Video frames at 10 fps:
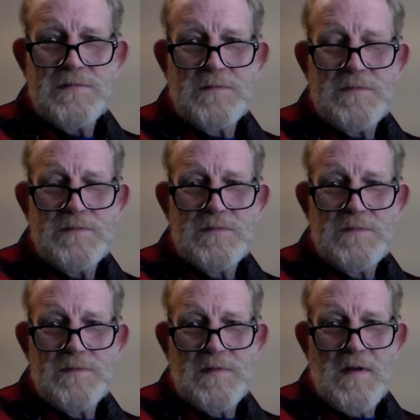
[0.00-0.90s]
that
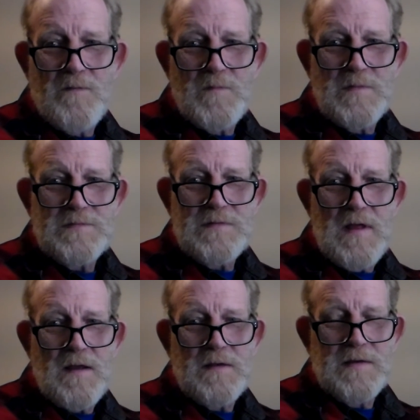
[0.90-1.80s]
the government's
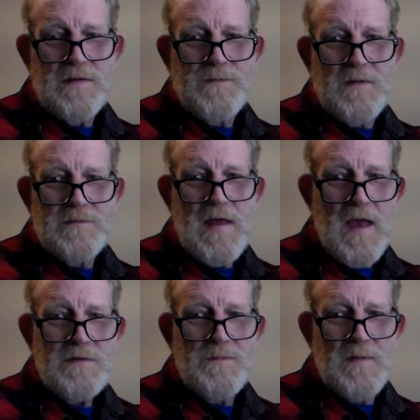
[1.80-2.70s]
not going to get their
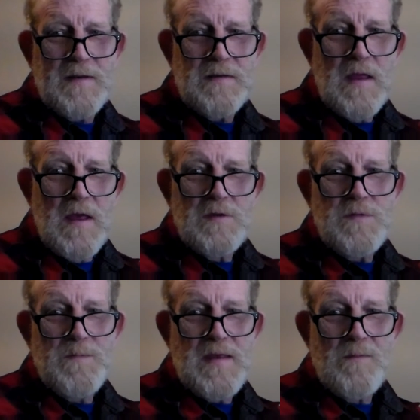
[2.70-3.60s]
tax money
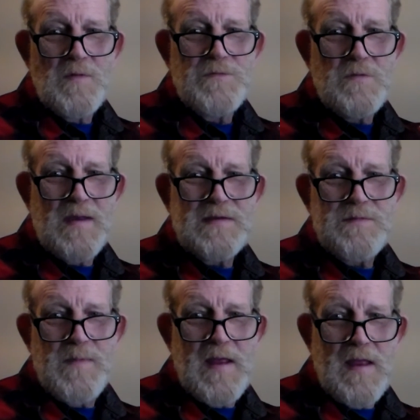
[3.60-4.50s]
to be able to
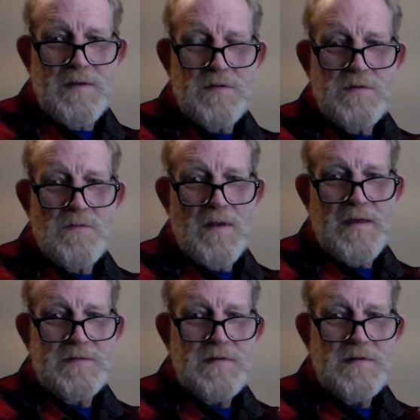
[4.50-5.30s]
expand and do all that